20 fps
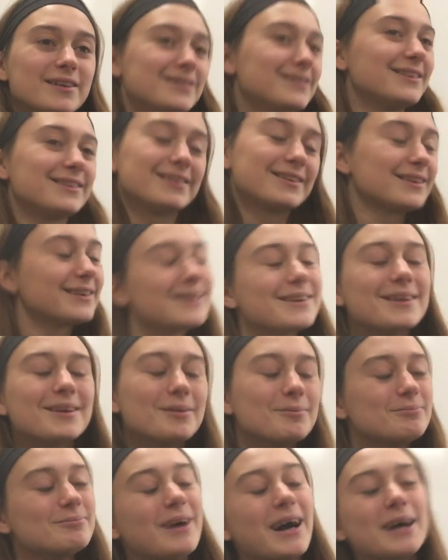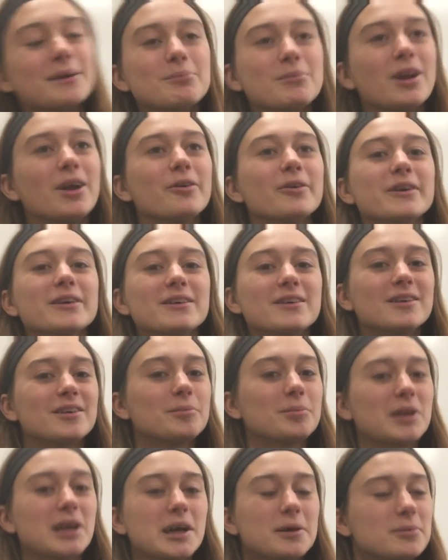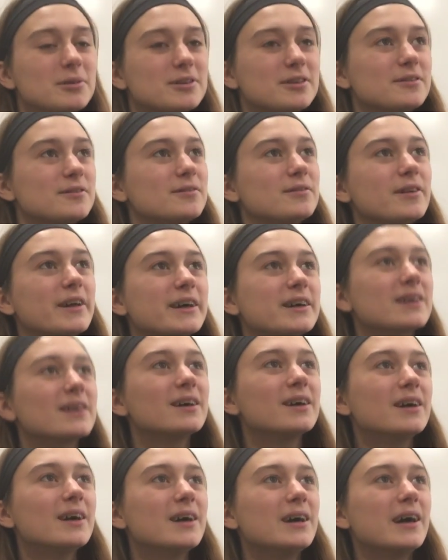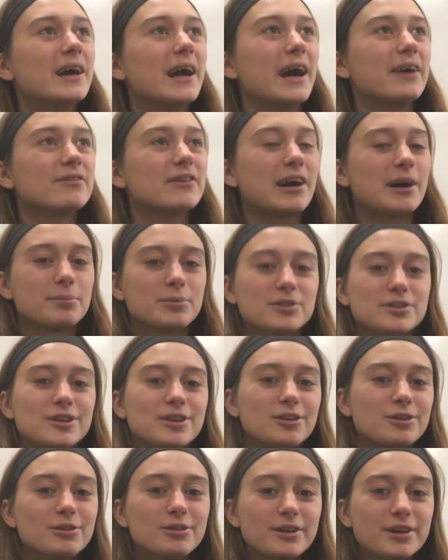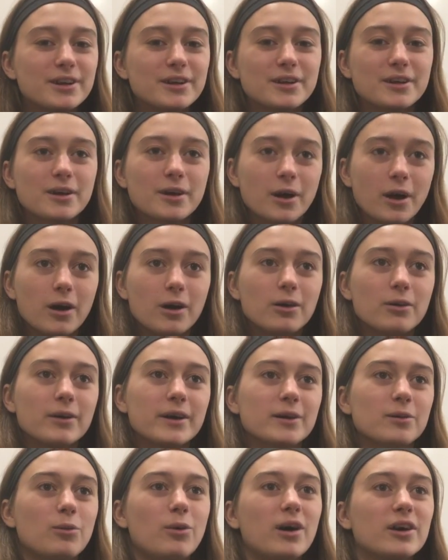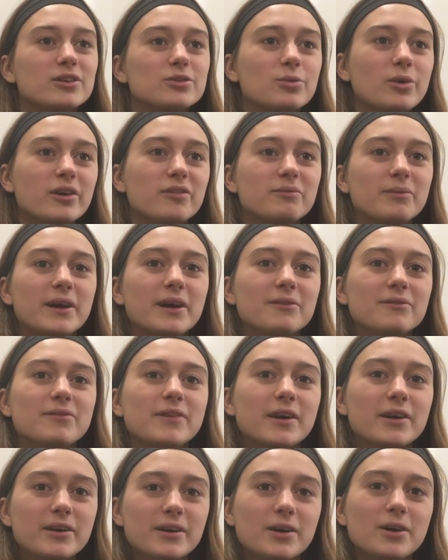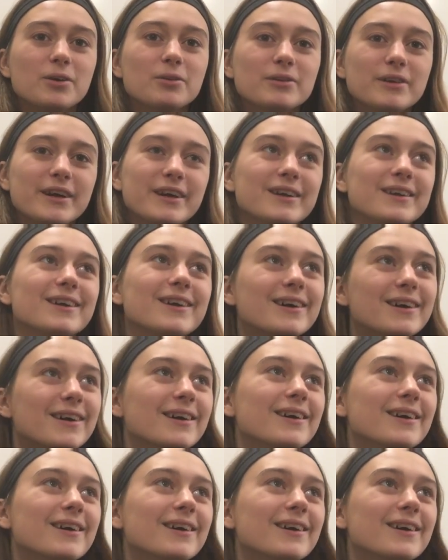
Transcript: just mind blowing to be able to like have the opportunity to go and watch one of my very own like